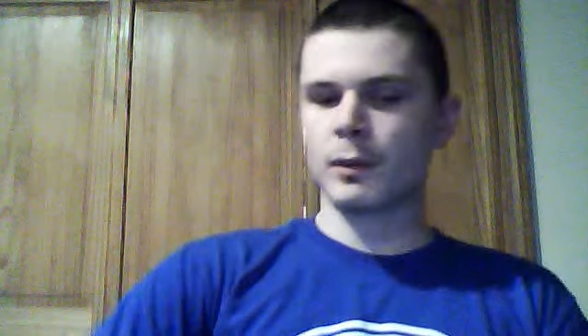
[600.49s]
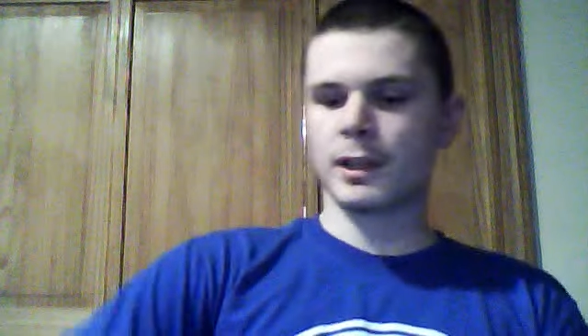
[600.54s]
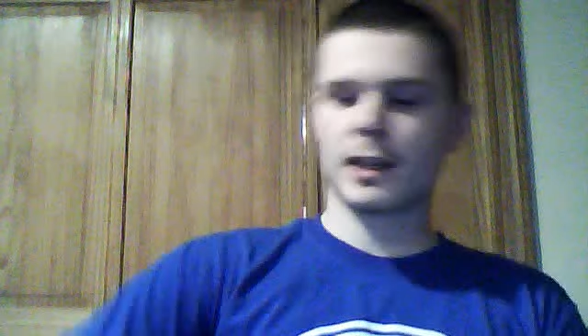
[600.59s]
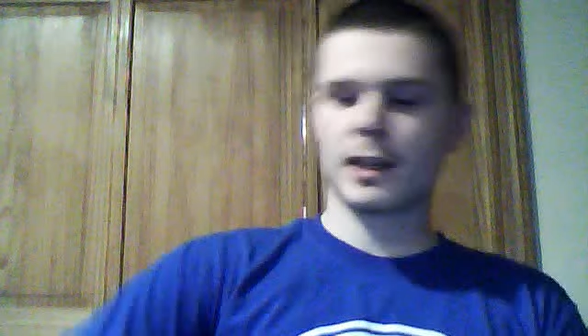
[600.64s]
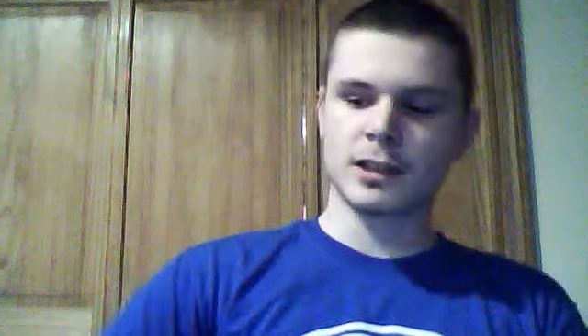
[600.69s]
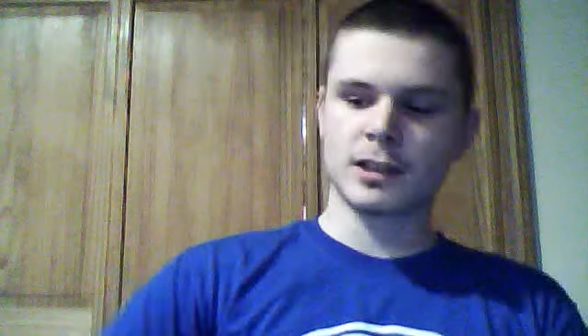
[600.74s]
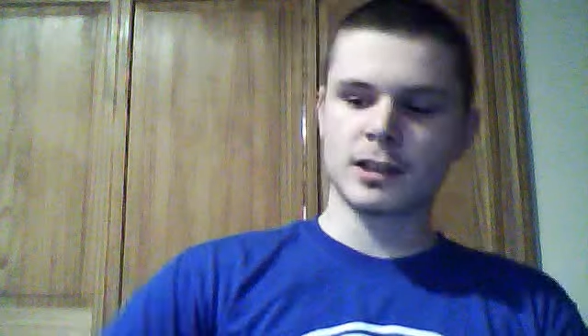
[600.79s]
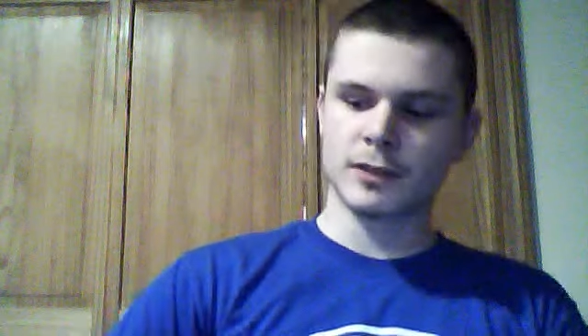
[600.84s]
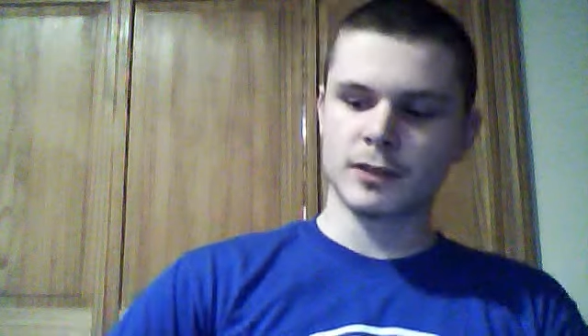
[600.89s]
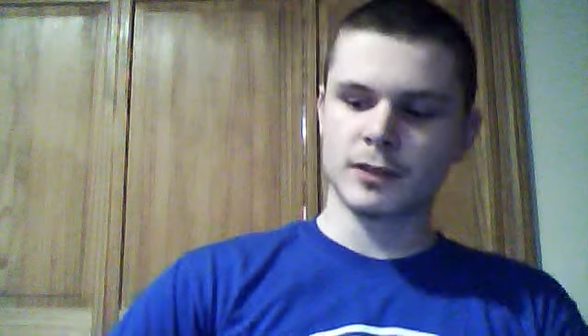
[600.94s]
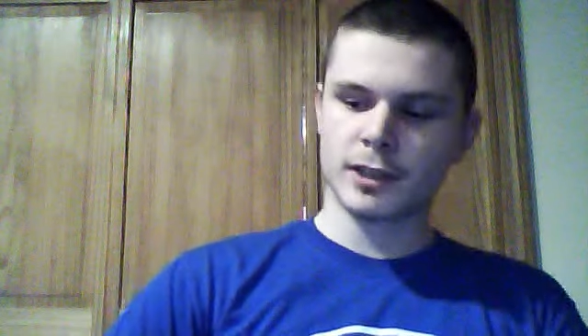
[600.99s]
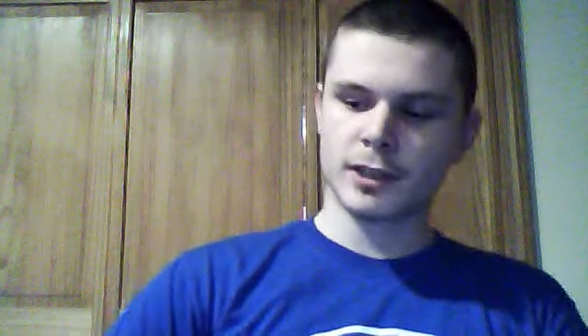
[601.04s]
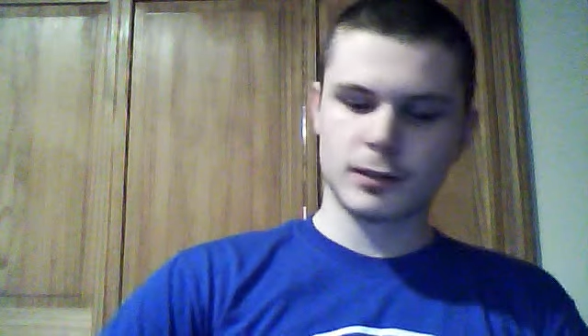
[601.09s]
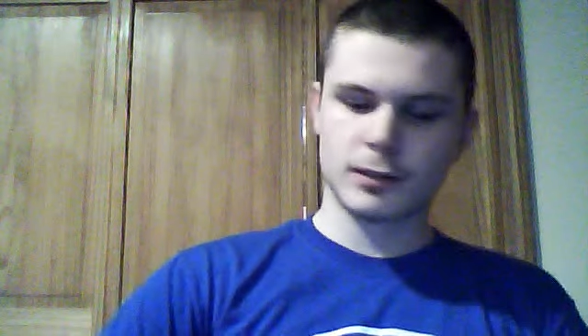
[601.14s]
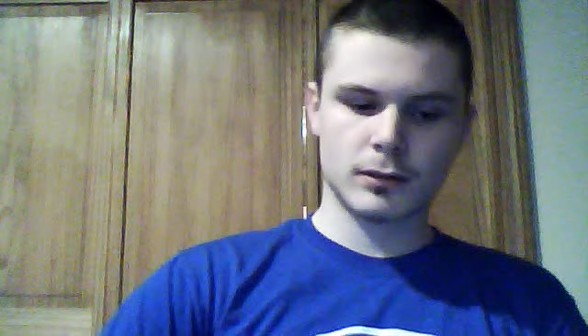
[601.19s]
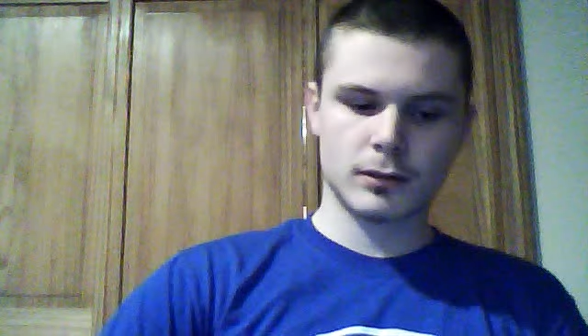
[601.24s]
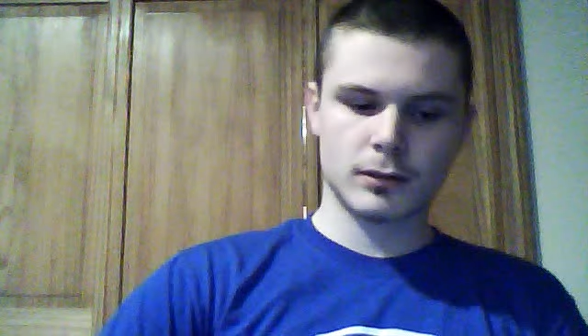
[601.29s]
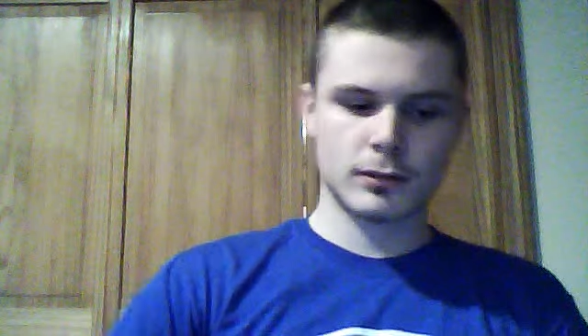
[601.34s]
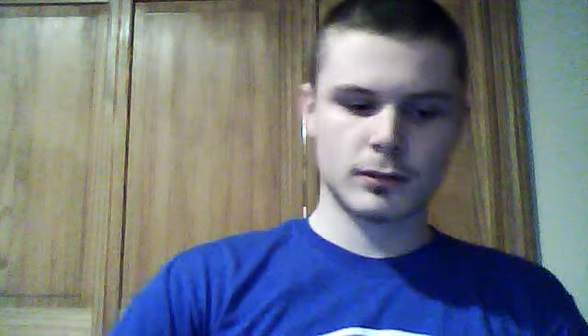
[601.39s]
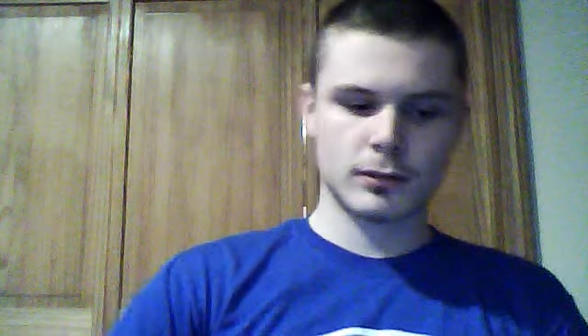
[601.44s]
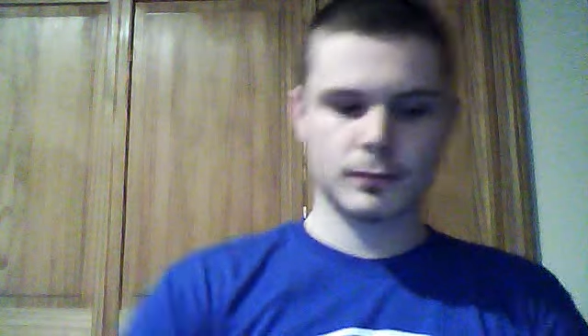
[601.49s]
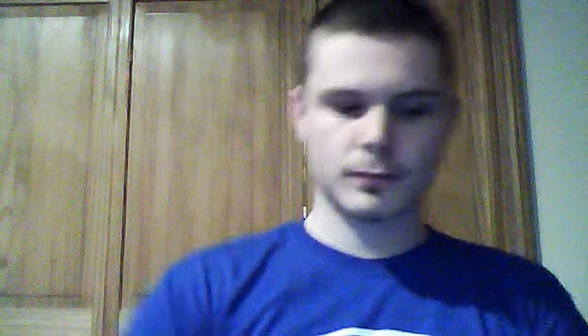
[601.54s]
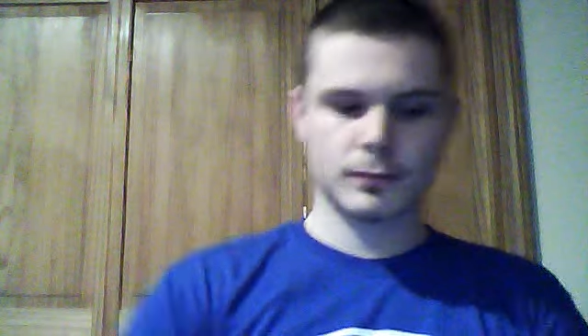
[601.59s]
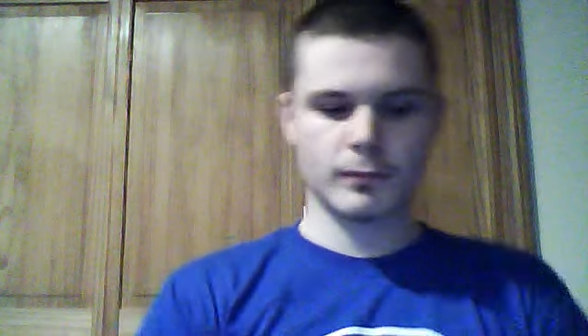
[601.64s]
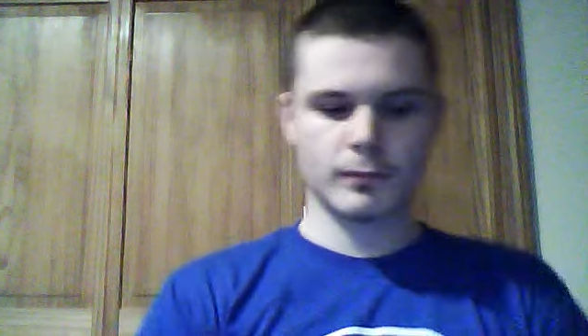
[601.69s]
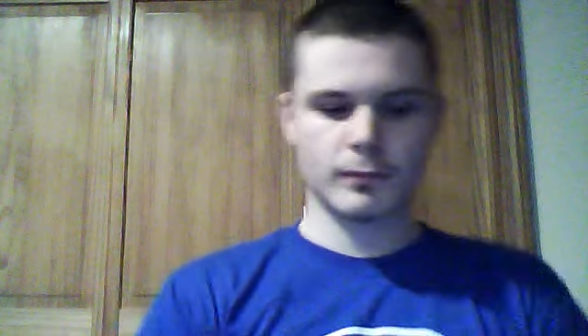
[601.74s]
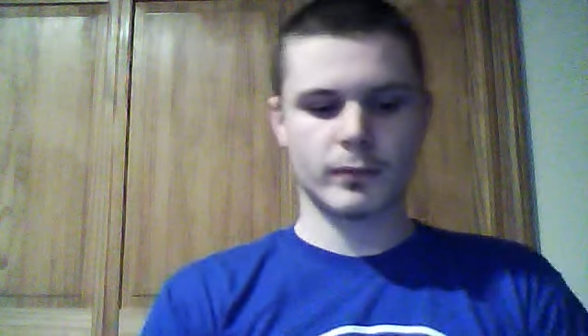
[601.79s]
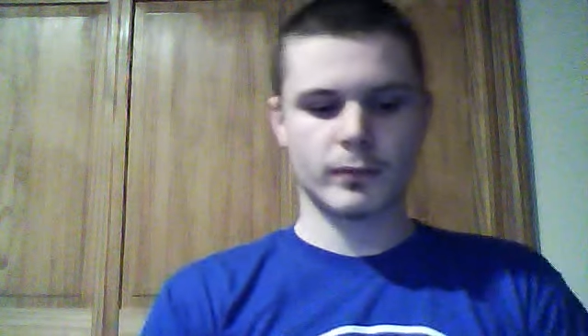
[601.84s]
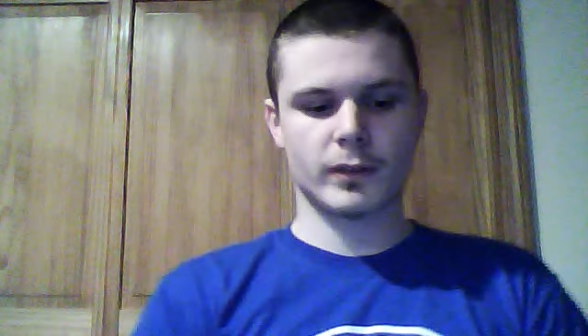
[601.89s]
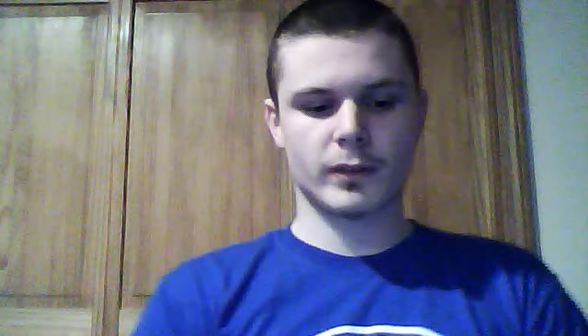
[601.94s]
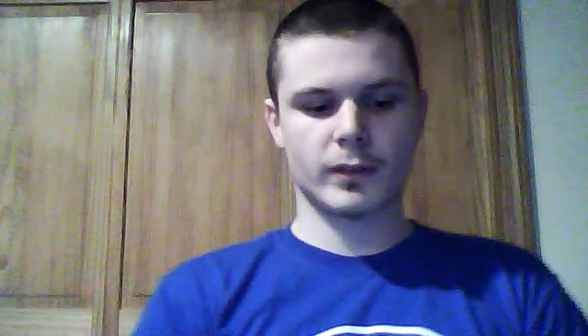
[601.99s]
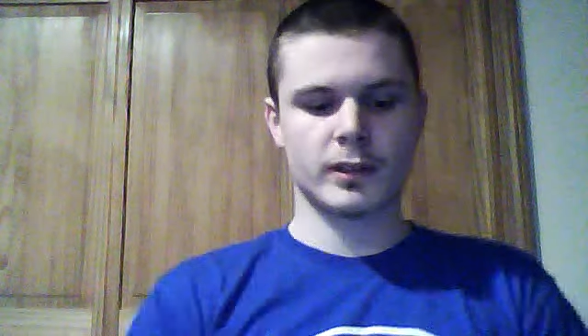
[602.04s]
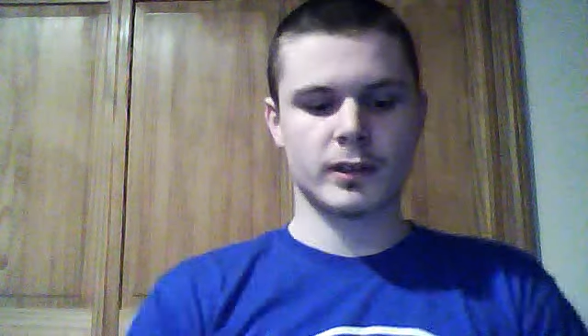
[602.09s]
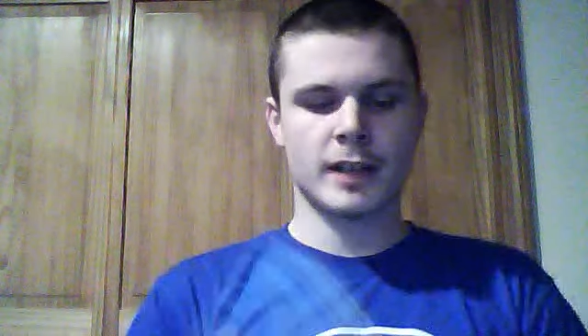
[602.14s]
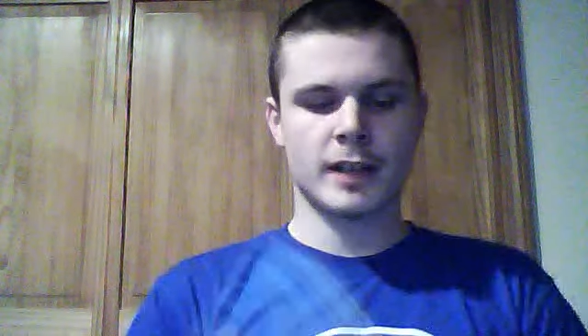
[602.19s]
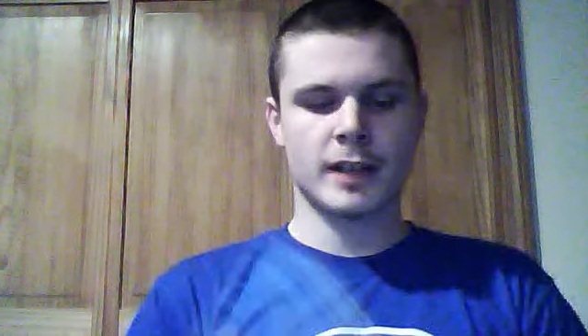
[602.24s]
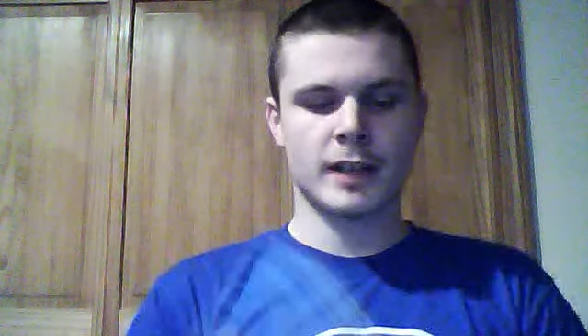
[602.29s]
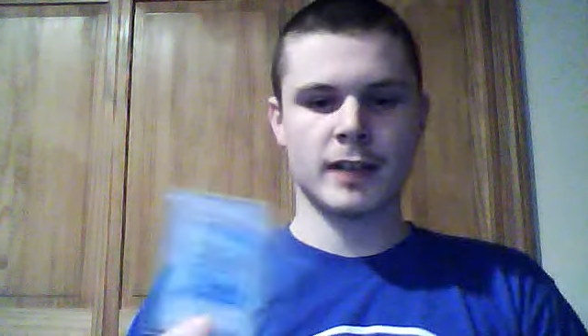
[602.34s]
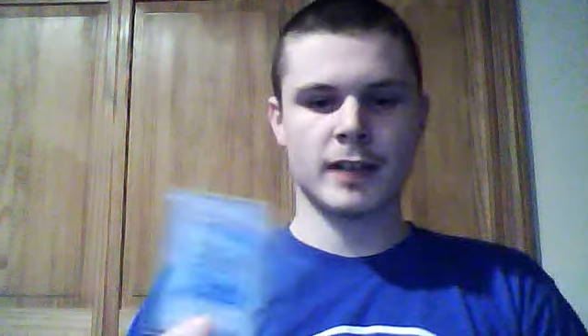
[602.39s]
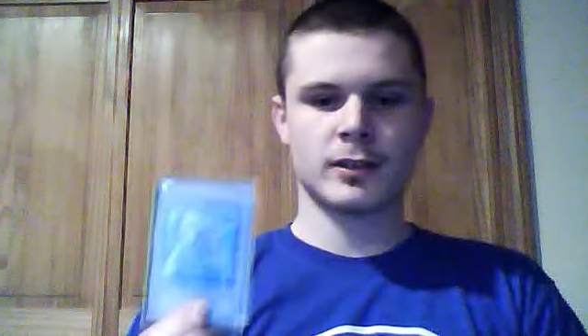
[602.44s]
because of it.
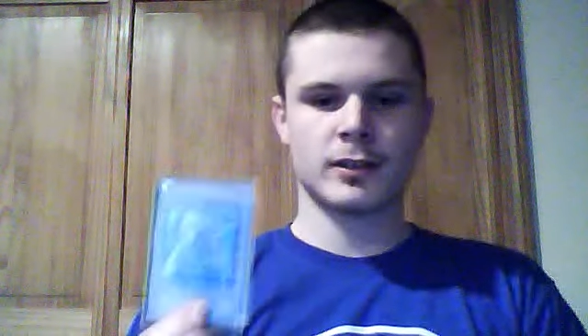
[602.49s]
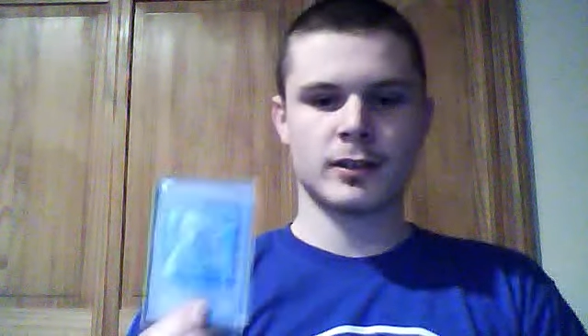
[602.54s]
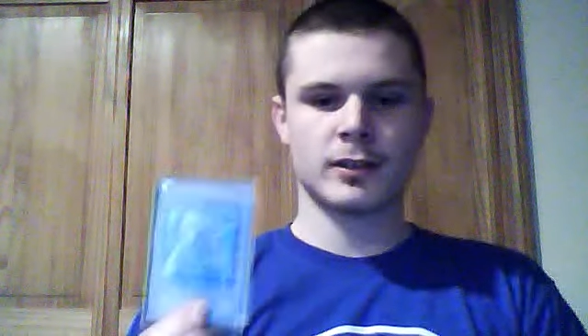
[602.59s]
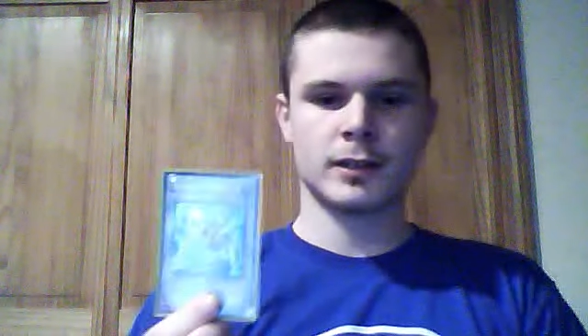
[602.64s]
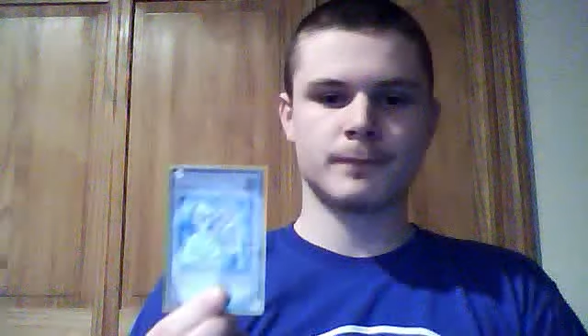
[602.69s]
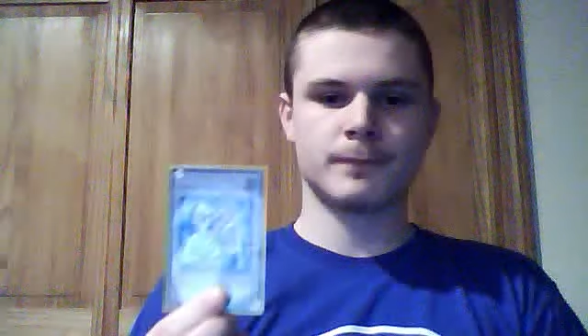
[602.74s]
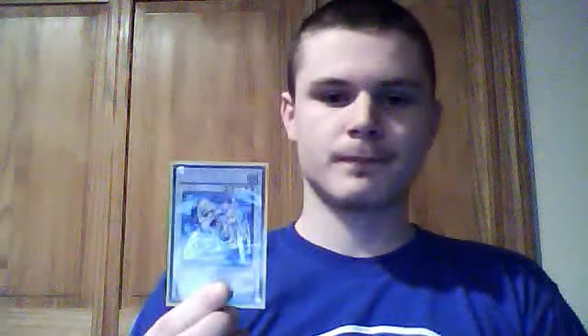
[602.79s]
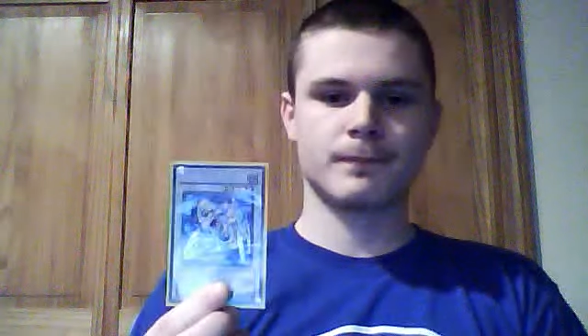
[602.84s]
Catastor.